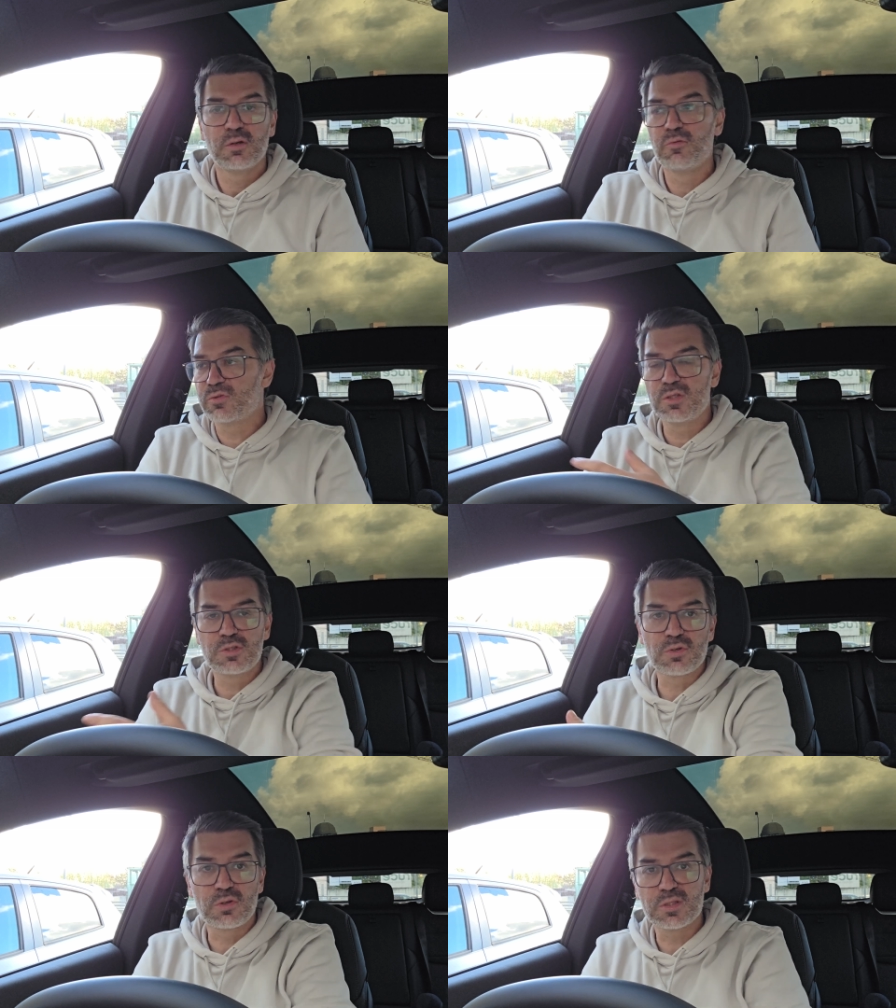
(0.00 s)
grocery
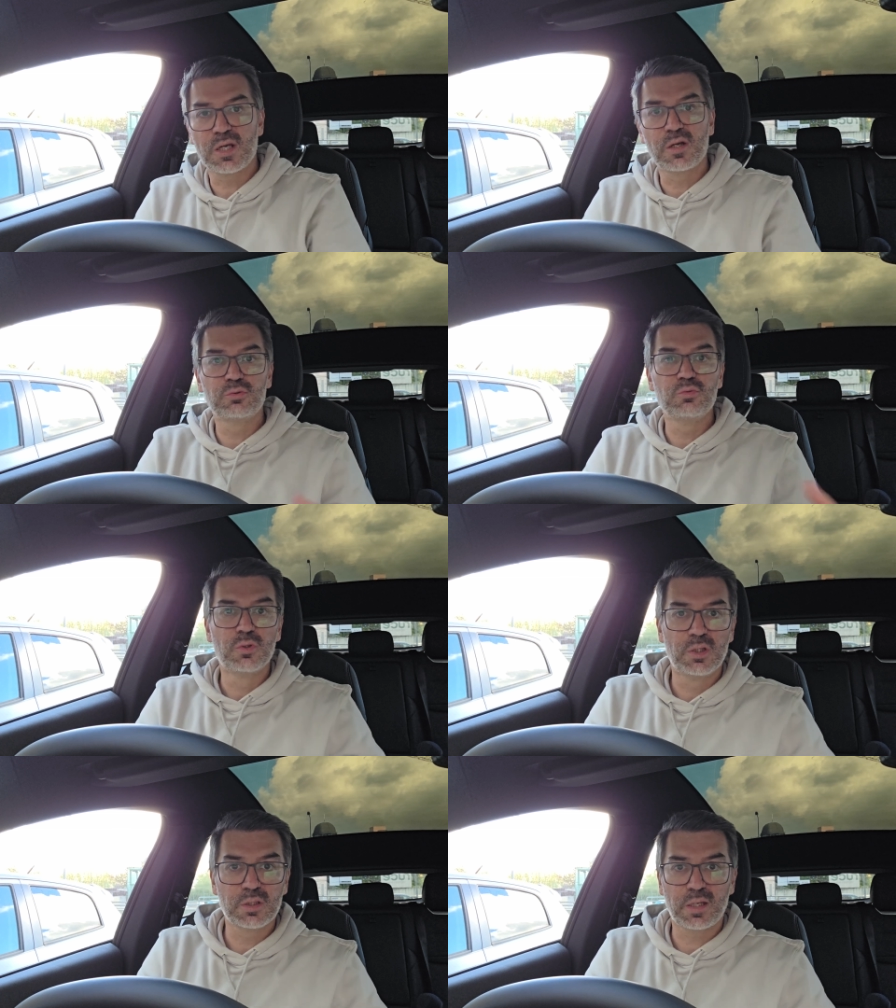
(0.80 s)
stores, I go to
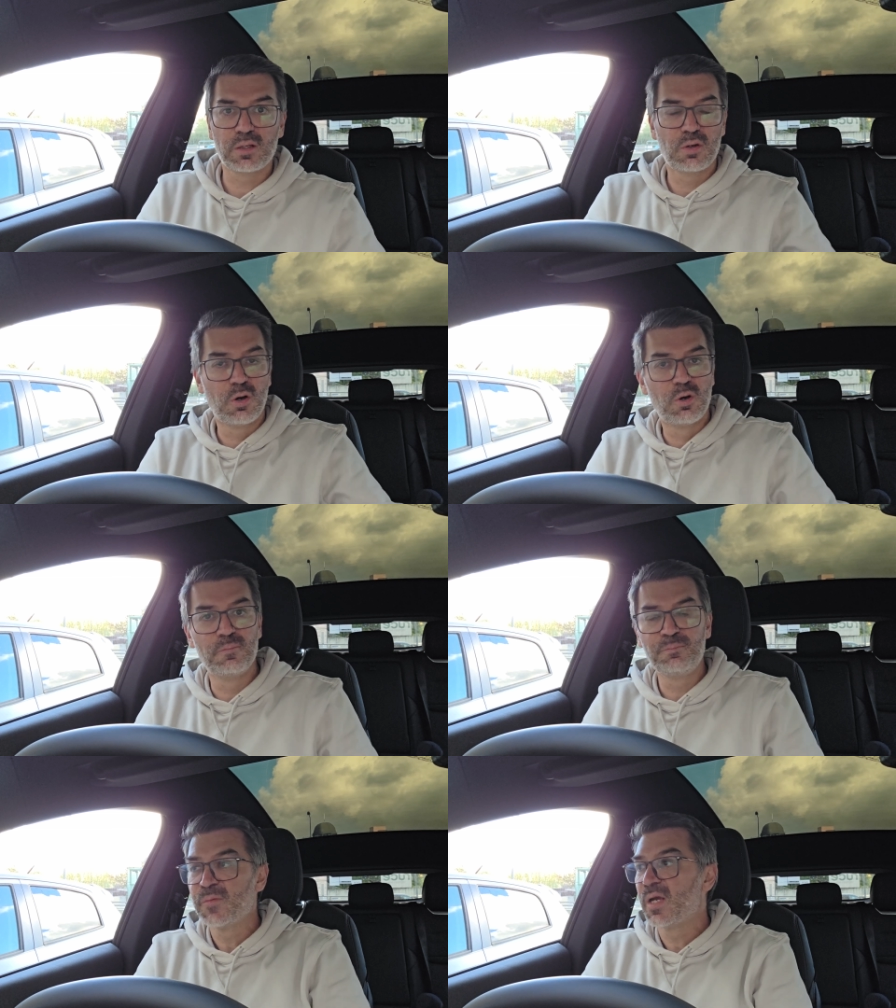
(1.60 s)
work, I go home,